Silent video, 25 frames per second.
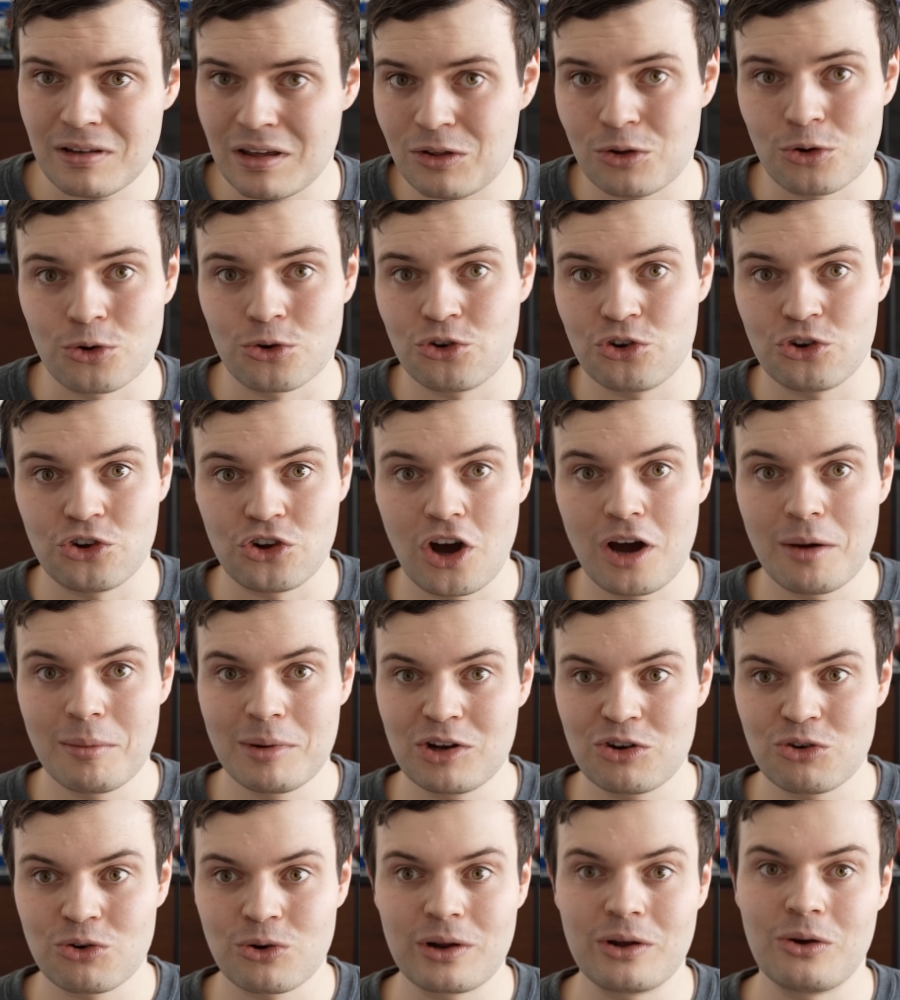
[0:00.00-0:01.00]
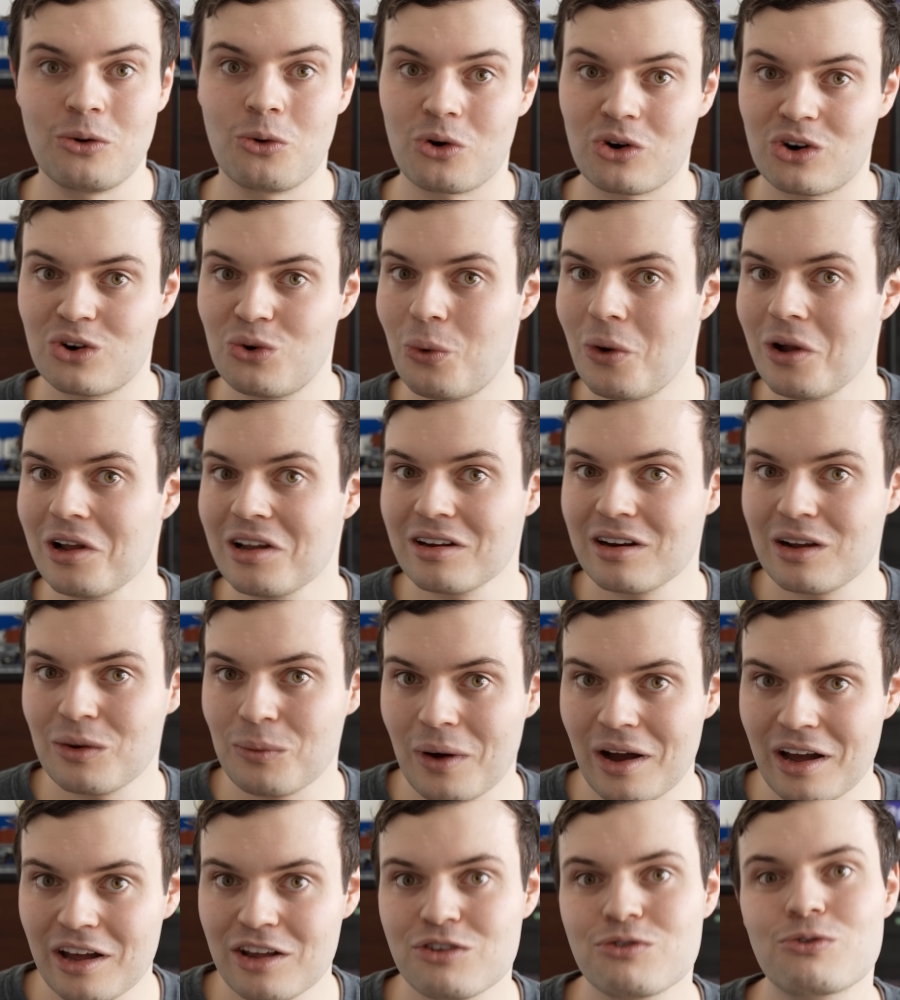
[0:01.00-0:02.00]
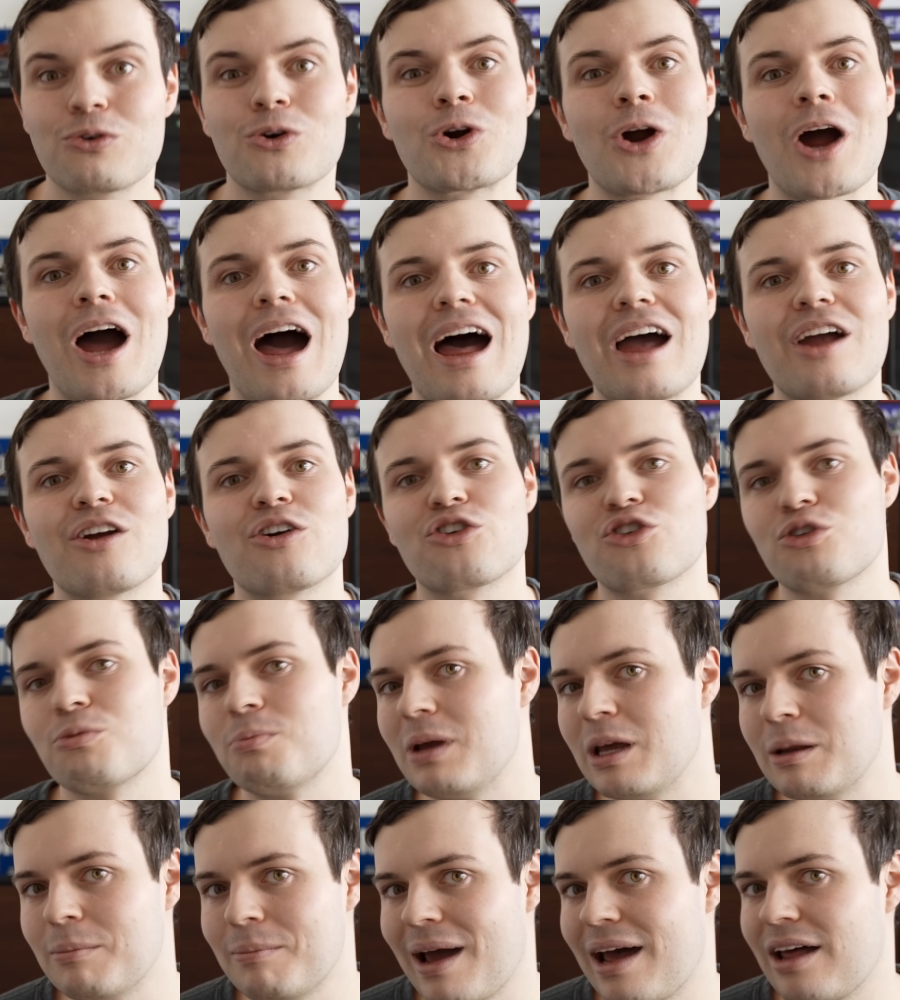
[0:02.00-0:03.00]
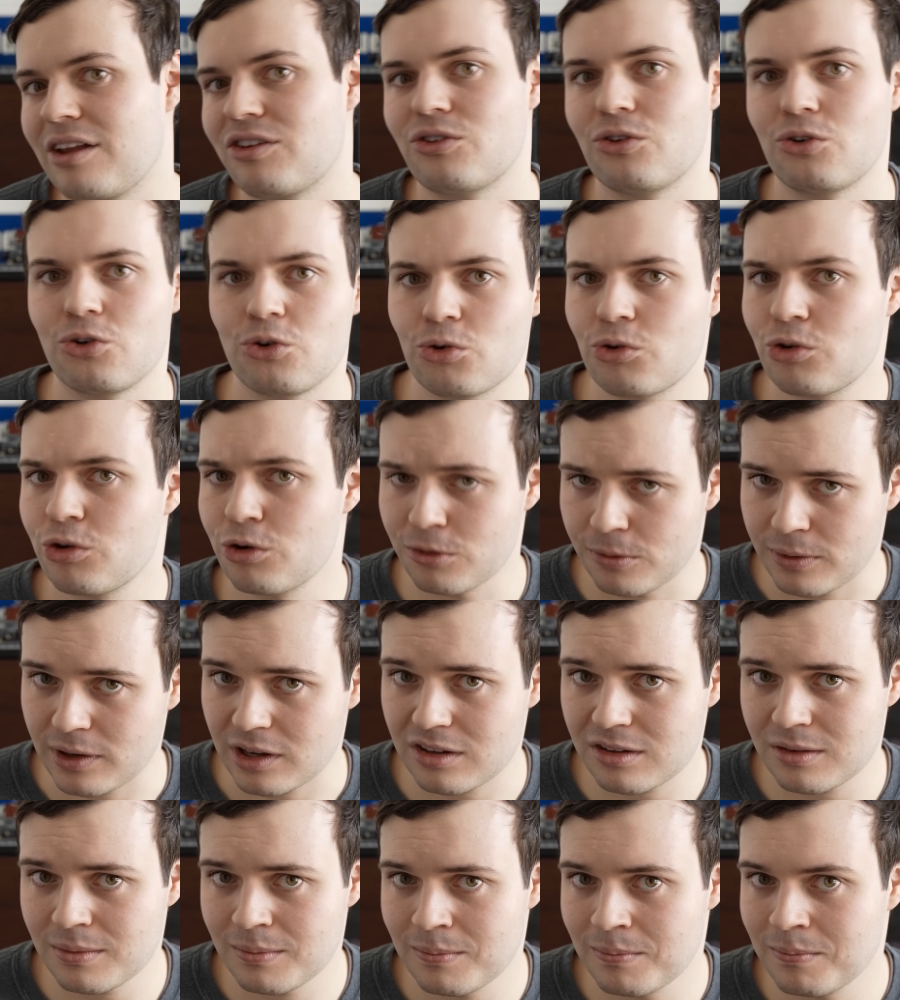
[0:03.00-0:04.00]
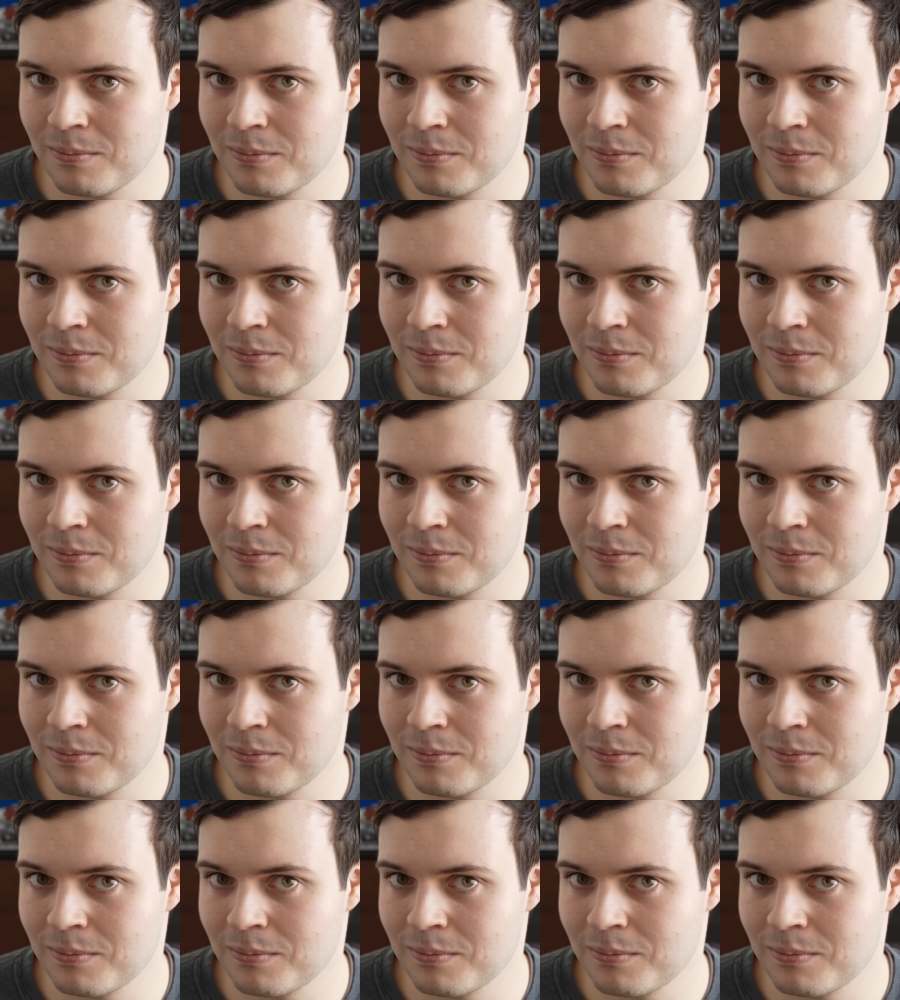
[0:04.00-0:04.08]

either geometry or quality-wise, for higher speed passenger service.